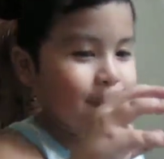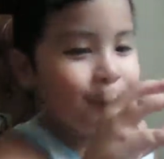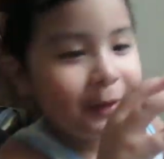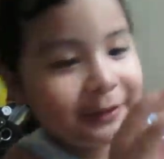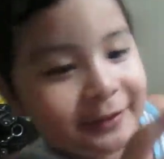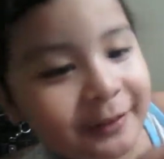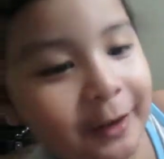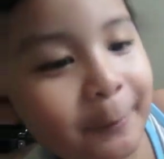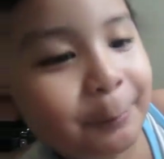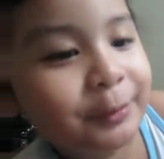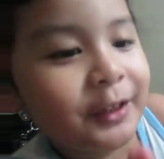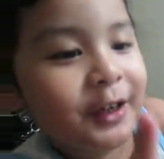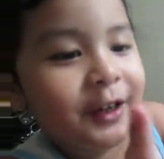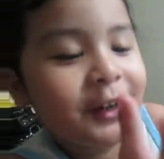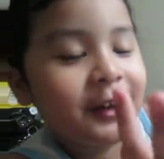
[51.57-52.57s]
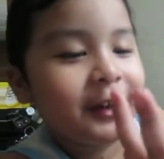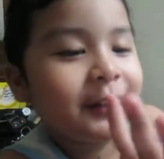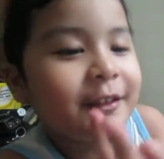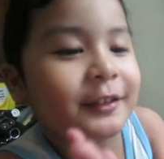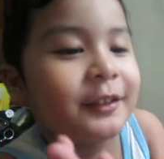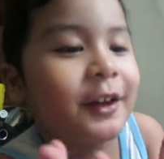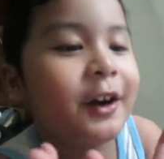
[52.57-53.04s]
put a plug
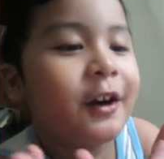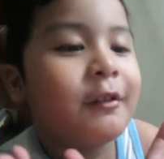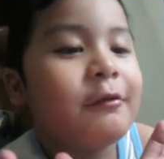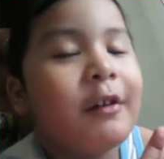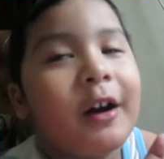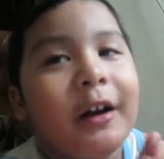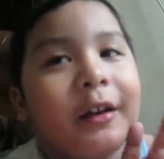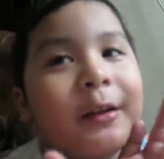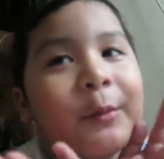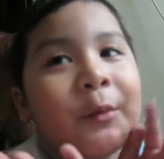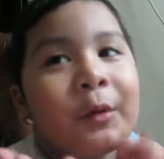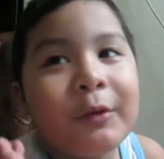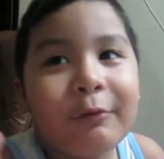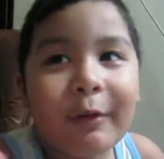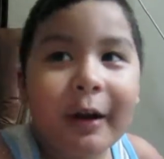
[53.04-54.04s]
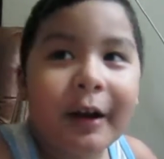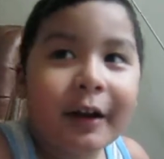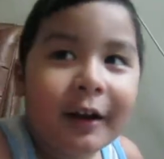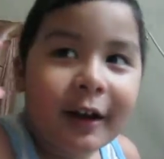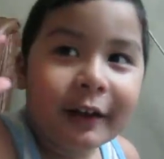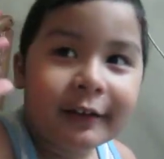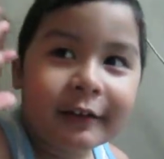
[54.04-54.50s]
at the aquarium where
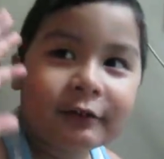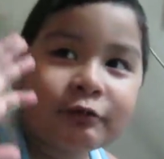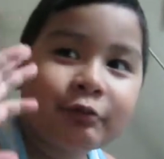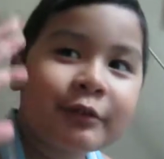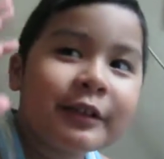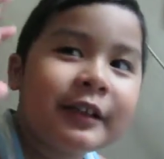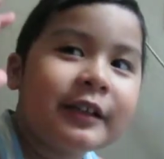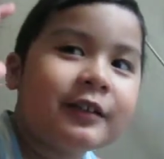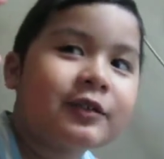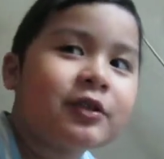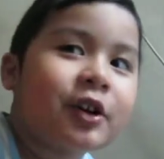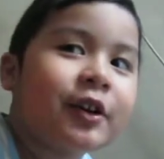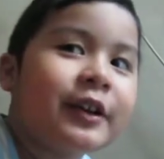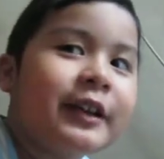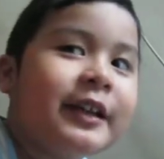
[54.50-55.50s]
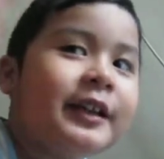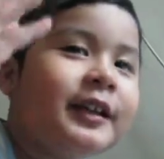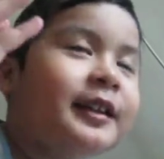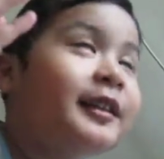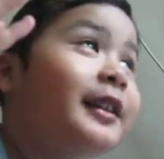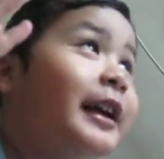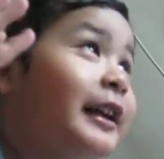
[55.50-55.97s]
electric eels are
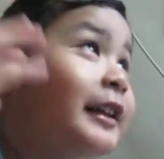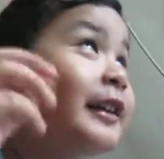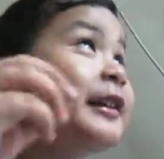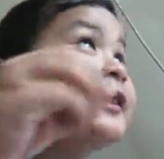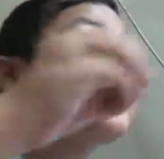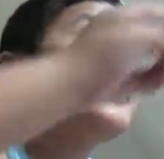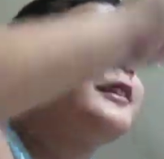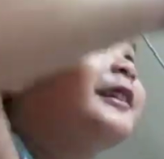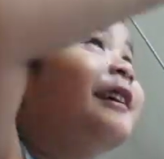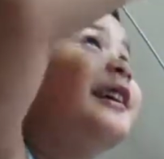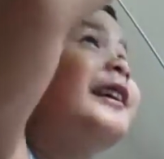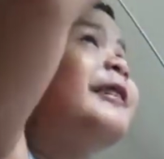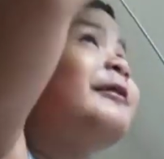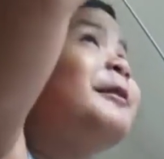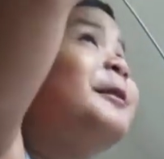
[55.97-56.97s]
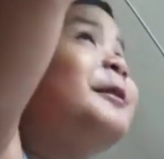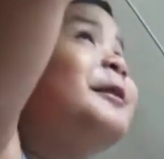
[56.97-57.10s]
in, then it'll,